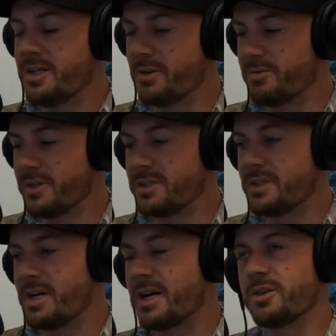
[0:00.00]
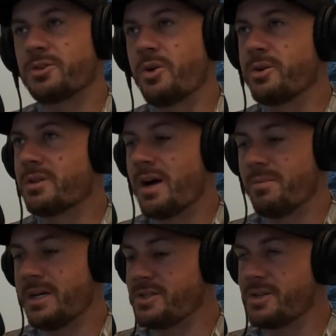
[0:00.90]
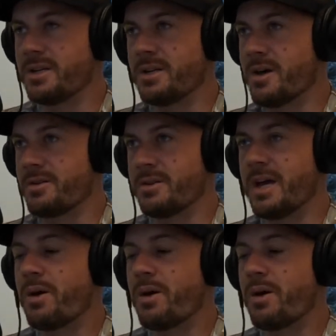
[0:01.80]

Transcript: You're fishing a dock, you're throwing your live baits, you get nothing.